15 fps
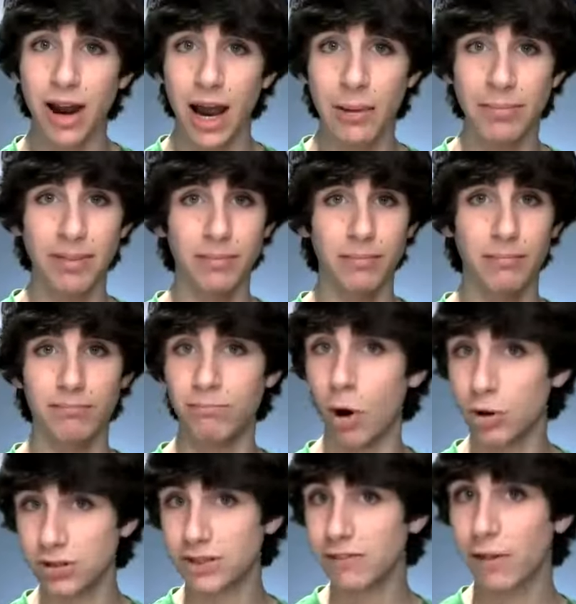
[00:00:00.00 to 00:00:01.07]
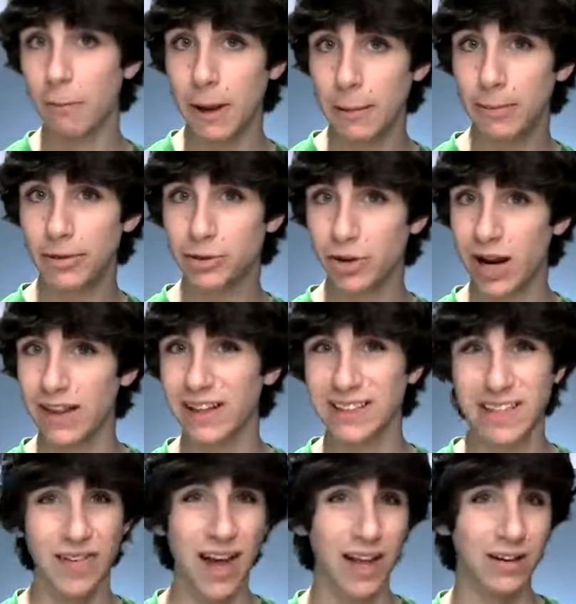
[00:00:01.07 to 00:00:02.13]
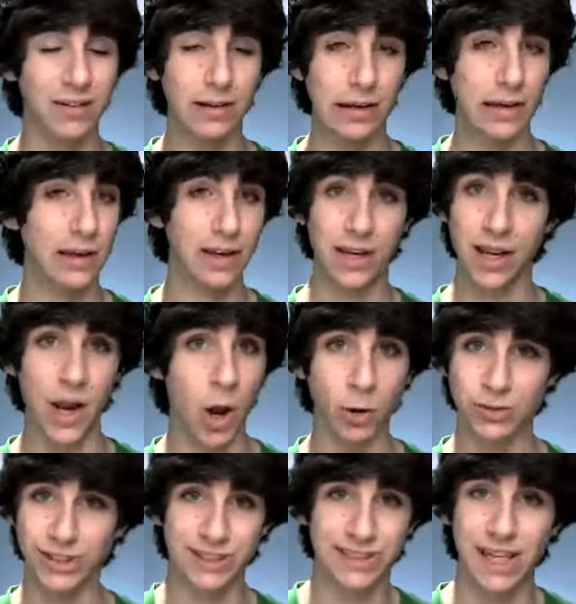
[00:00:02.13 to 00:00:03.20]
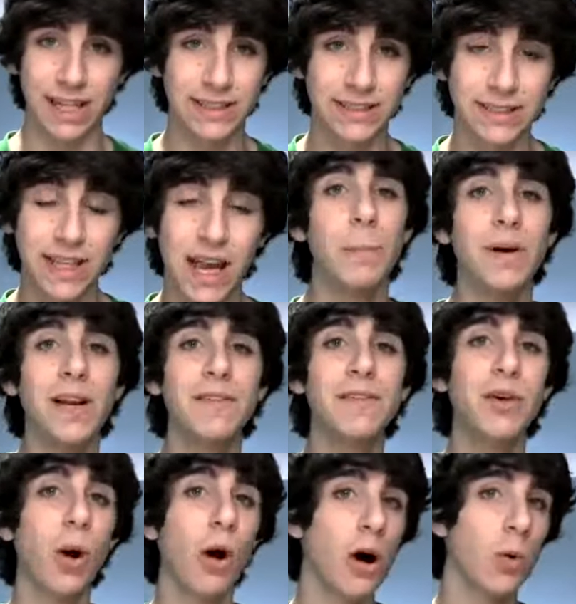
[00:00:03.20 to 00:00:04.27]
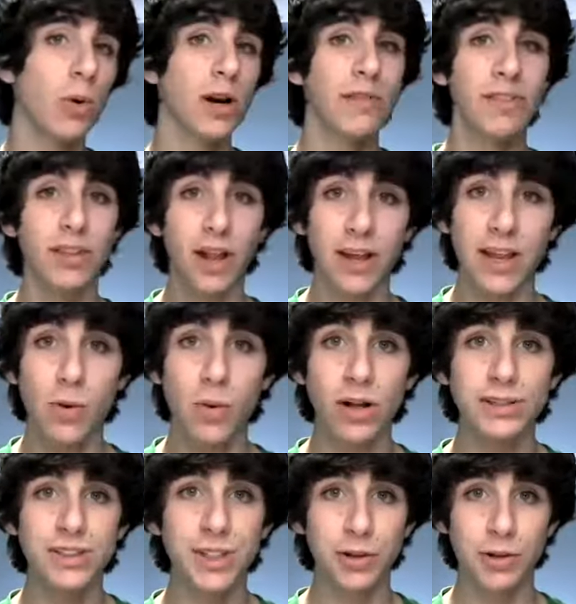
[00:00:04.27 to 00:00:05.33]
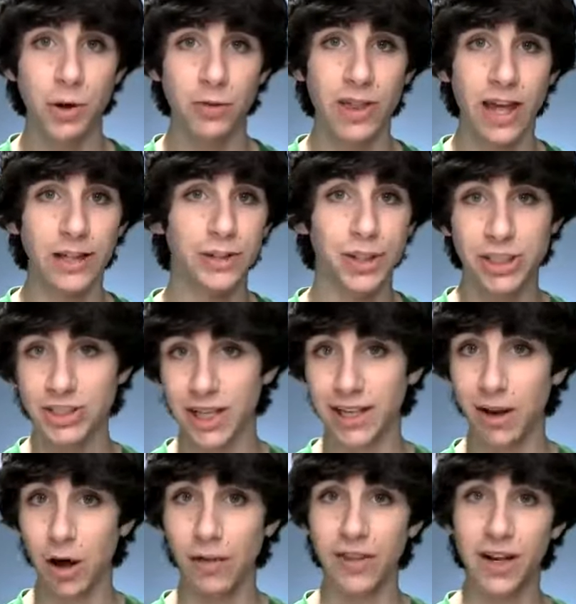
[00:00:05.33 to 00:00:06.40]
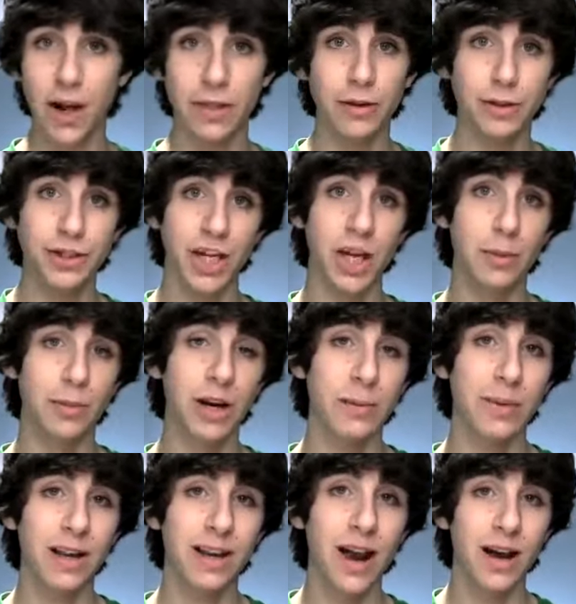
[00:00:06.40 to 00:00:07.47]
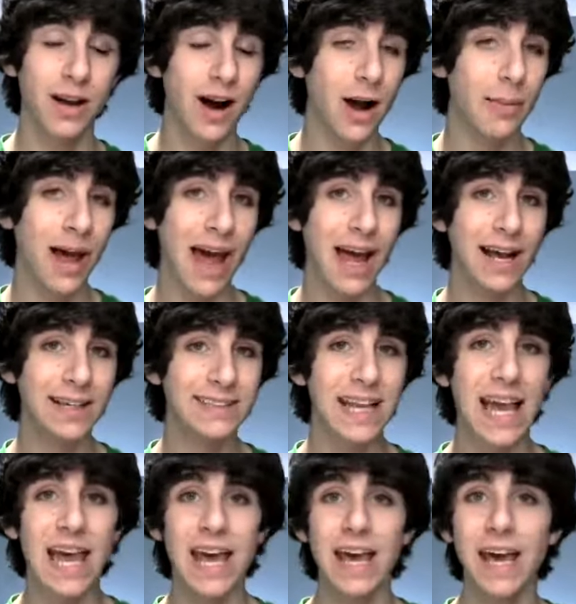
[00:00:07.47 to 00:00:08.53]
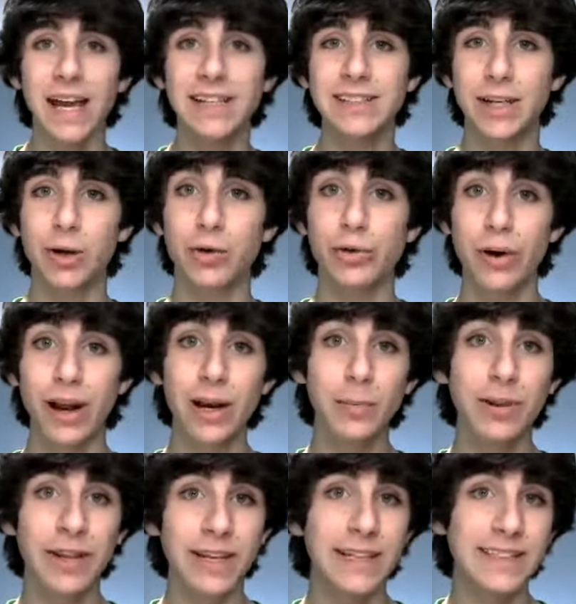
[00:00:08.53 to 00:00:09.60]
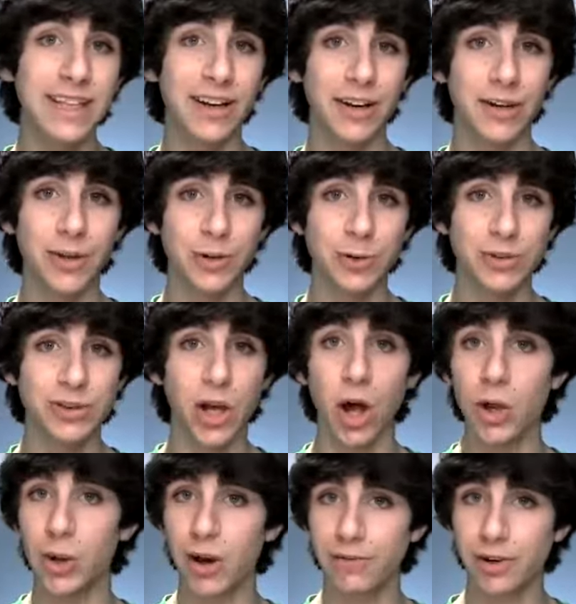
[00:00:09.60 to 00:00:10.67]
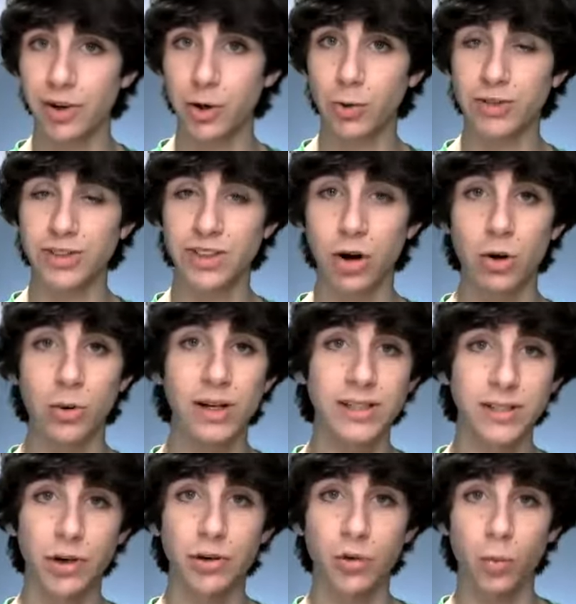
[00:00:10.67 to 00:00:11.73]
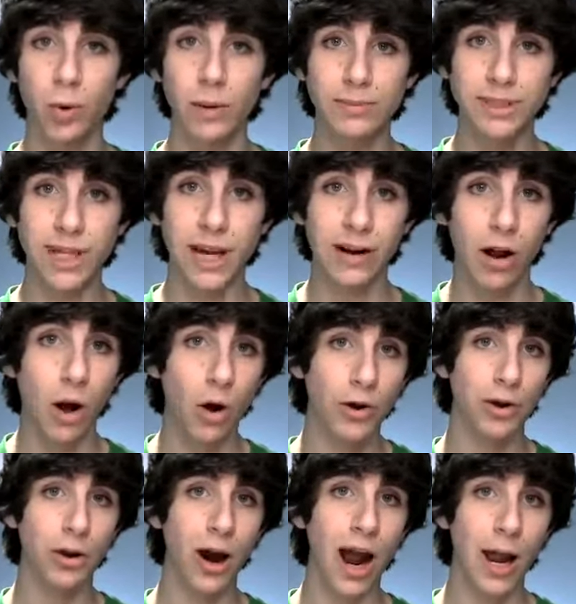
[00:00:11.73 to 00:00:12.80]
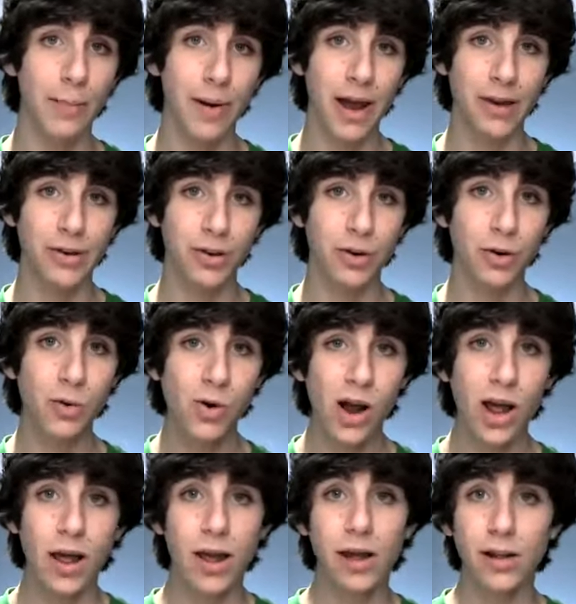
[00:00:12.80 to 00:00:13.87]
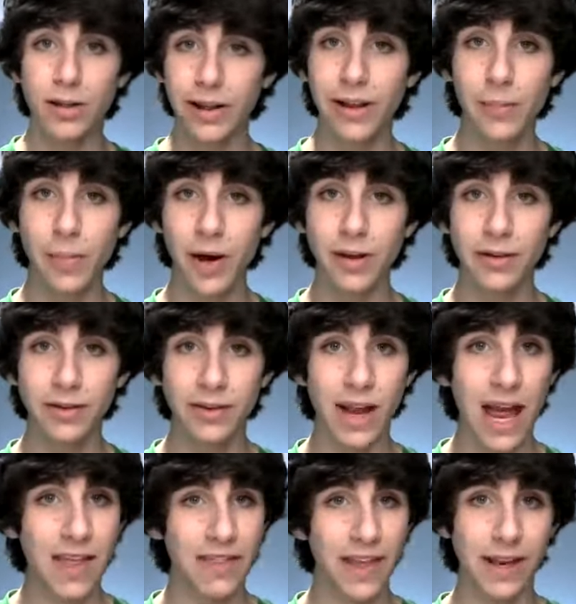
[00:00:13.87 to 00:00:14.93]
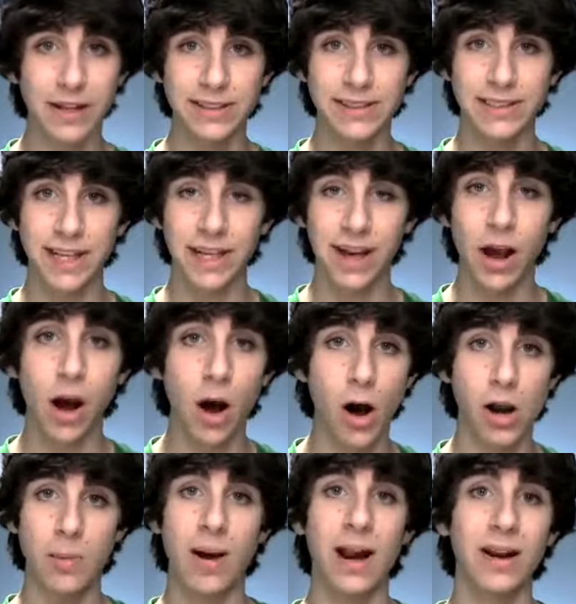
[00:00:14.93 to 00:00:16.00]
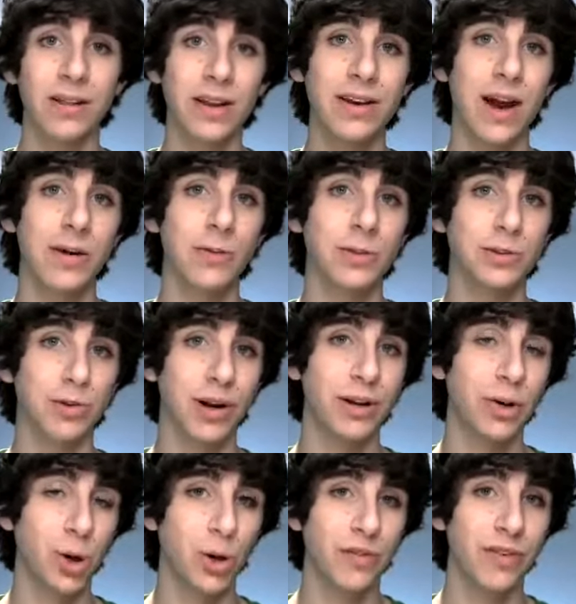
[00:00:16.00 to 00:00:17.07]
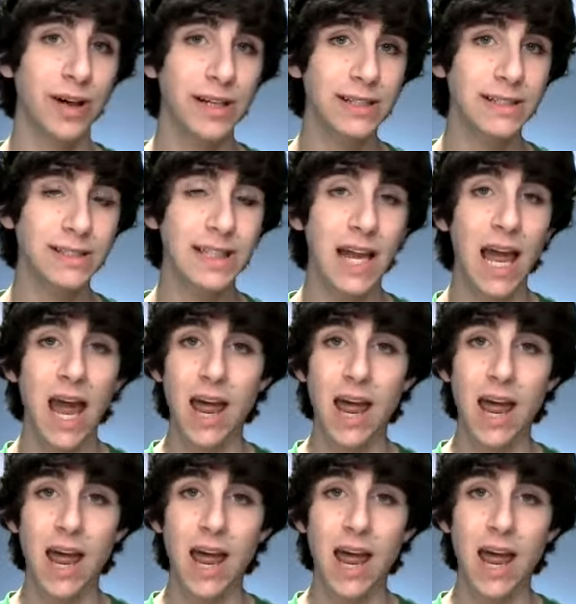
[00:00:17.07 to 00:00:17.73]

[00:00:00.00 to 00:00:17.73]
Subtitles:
time, most of the people trying this have had no success. But if you are one of the lucky ones, you'll know that just like all the other jailbreakme.com hacks, it is incredibly easy to use. All you have to do is go to a certain website on your iPad 2, click a button, and then Cydia automatically downloads right to your device.